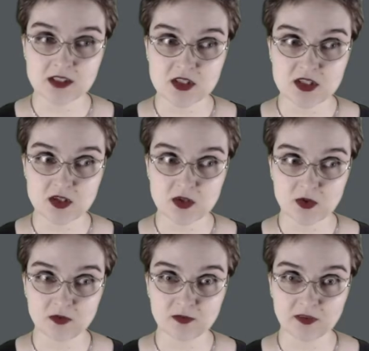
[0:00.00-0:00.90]
So
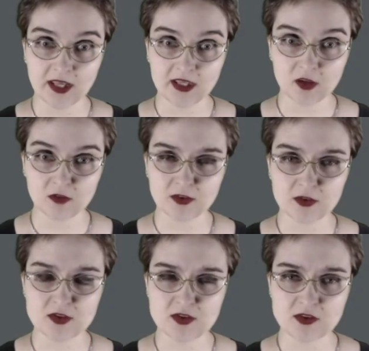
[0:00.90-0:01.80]
if any of
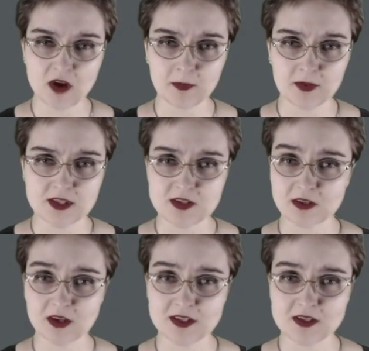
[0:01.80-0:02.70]
those topics are
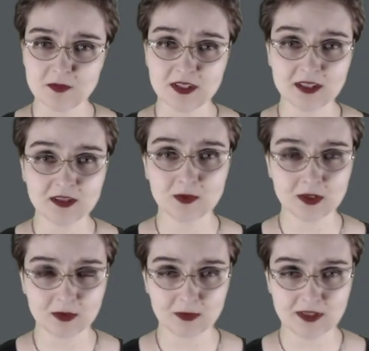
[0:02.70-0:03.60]
not something that you
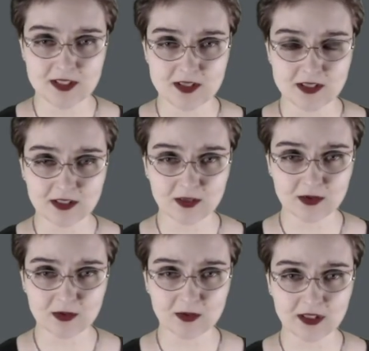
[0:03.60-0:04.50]
want to be listening
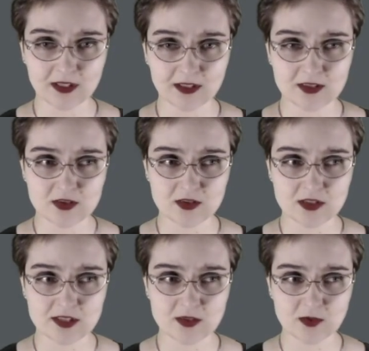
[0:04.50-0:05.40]
to, I
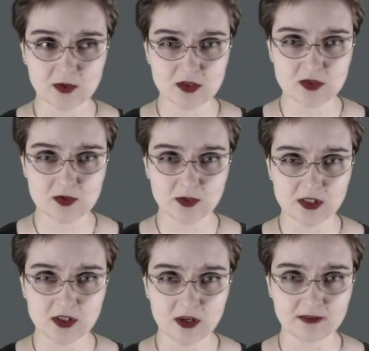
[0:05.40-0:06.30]
suggest you would
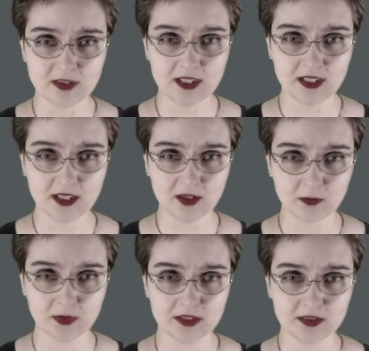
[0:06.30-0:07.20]
switch off right now.
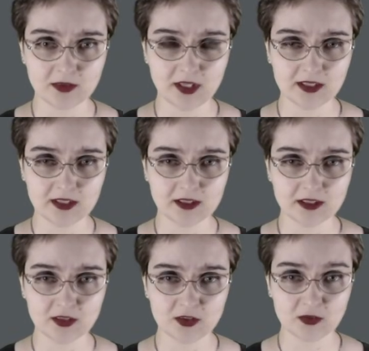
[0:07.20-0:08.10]
But you kind of
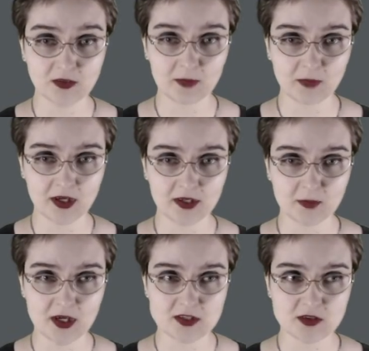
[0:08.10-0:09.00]
clicked into Vampire the
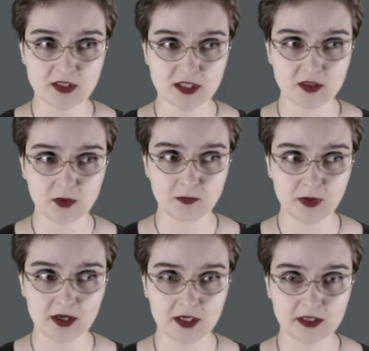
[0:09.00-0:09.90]
Masquerade
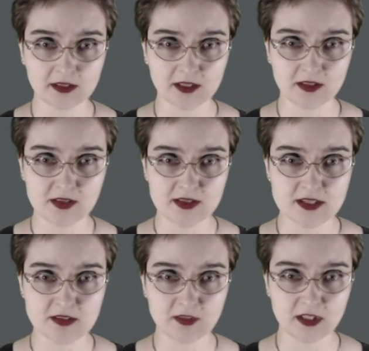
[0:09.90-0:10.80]
comparing
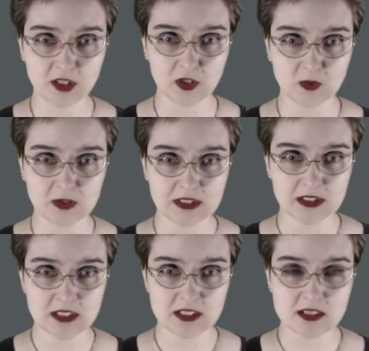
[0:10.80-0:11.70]
Lilith's video,
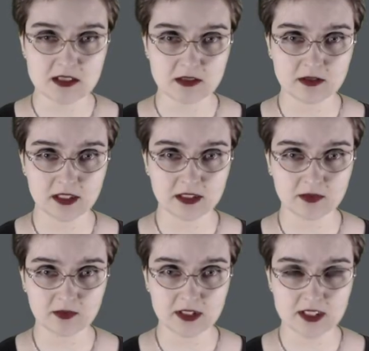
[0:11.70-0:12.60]
so I
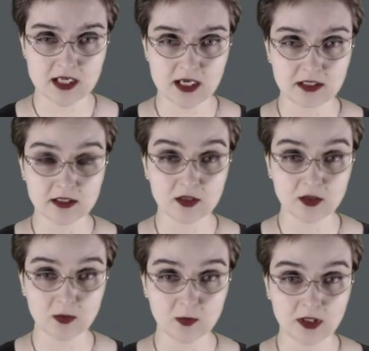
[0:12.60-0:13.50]
don't exactly
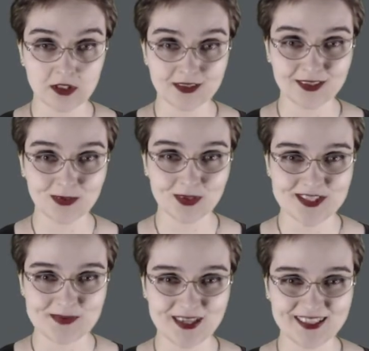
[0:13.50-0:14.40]
know what you
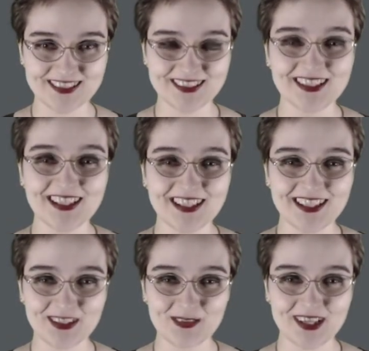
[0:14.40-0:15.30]
expected.
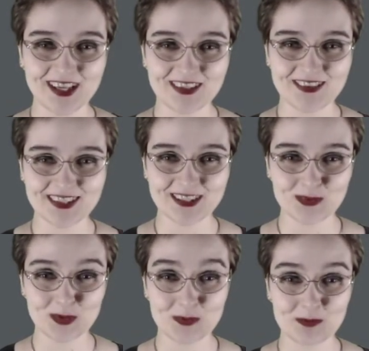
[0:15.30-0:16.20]
Anyway, I think
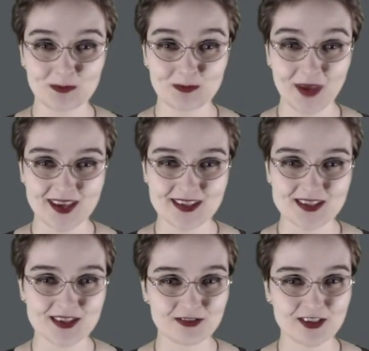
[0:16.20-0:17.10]
it would be
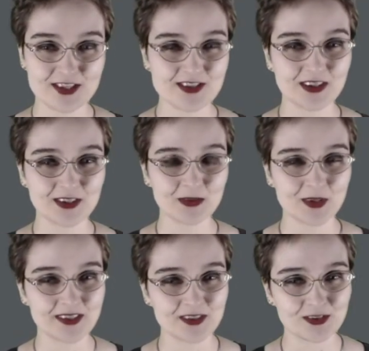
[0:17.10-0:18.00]
best if I started
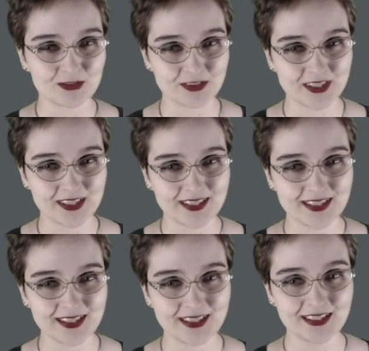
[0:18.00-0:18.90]
with
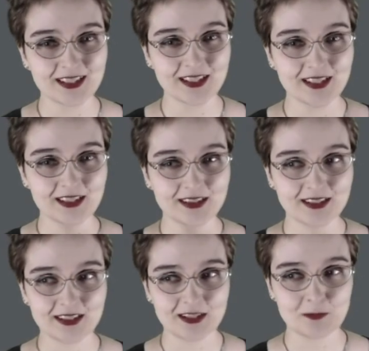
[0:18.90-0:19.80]
reading
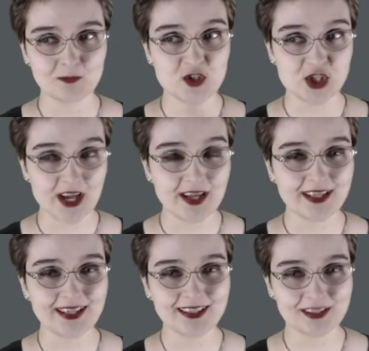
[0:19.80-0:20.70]
the
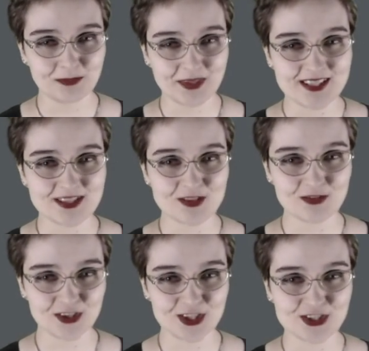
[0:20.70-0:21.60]
Chaining the Beast
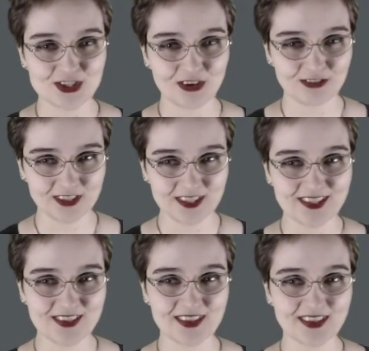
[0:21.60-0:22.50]
version of
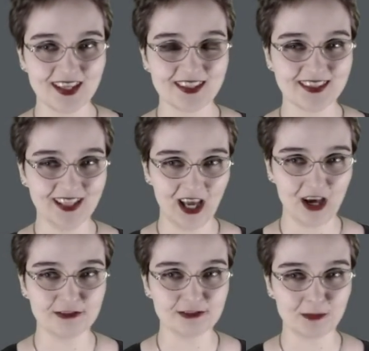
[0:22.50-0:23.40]
Lilith that they
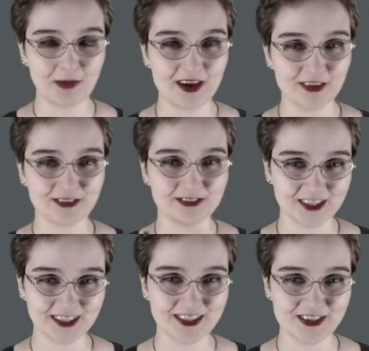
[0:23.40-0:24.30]
have for Path of
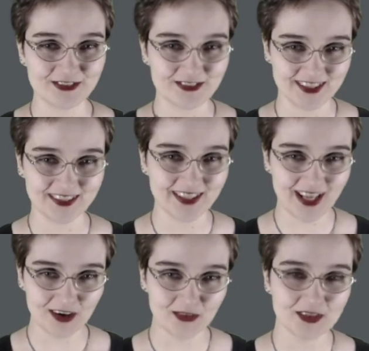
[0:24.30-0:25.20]
Lilith written
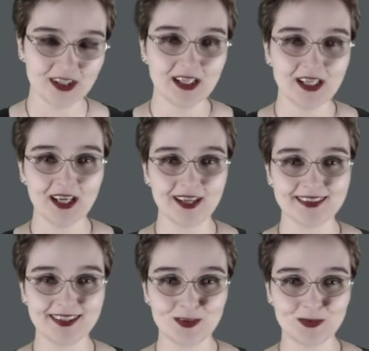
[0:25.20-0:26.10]
out,
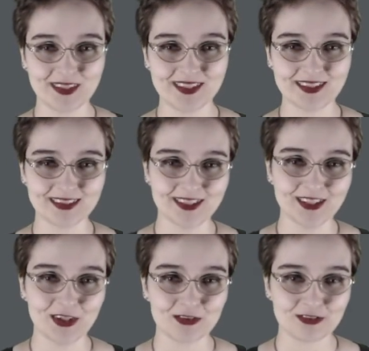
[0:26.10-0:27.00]
and then we can
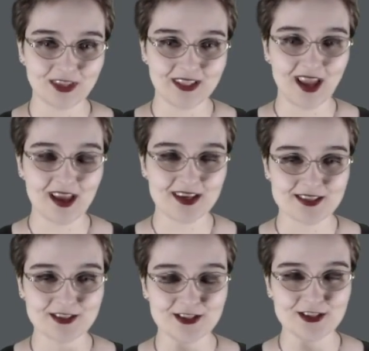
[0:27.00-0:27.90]
read
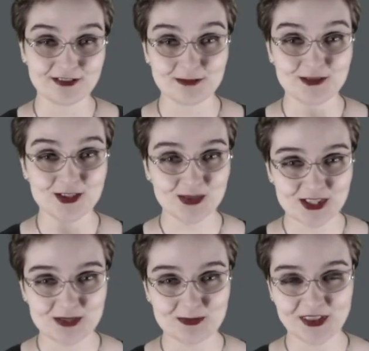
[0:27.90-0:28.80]
excerpts from
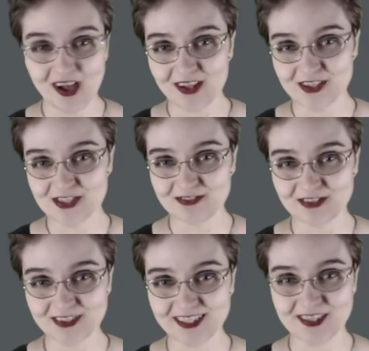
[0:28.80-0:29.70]
Jewish mythology
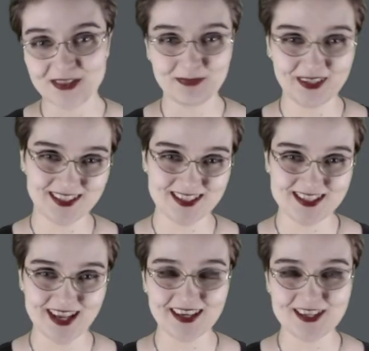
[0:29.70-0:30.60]
for Lilith, because
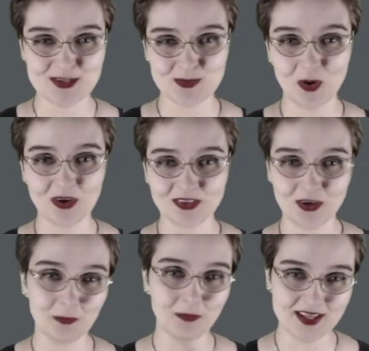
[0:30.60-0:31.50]
that is where
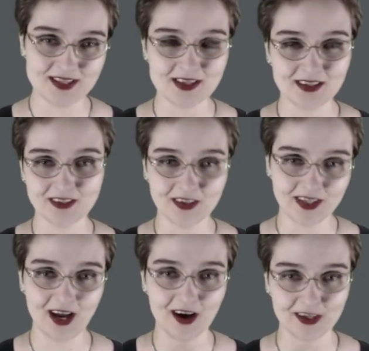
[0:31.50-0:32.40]
they're basing their
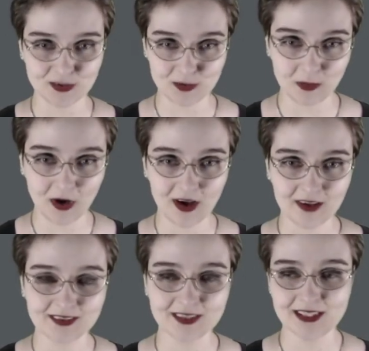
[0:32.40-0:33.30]
character
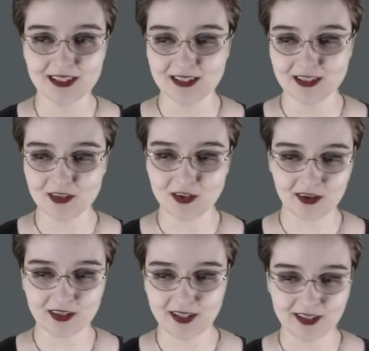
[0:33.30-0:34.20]
upon,
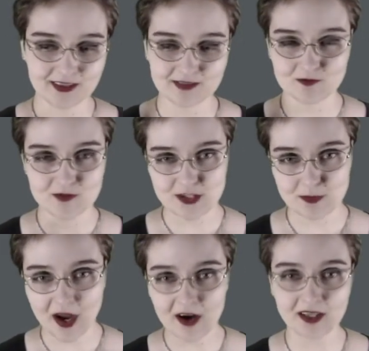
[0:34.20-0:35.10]
not like
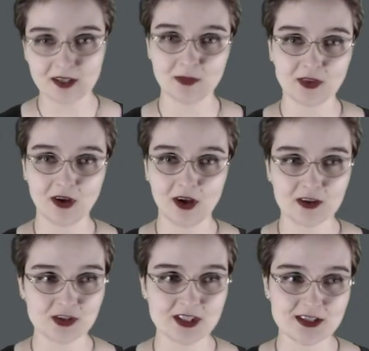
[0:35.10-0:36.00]
Sumerian
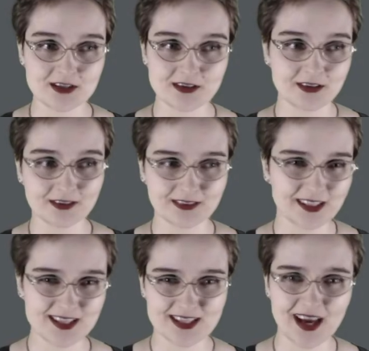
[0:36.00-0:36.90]
mythology, so
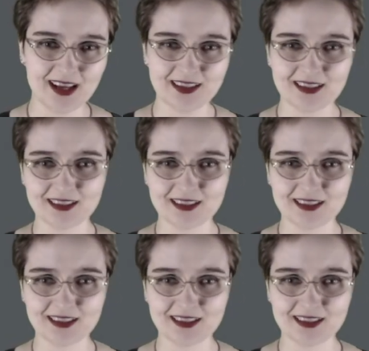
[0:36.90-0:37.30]
it kind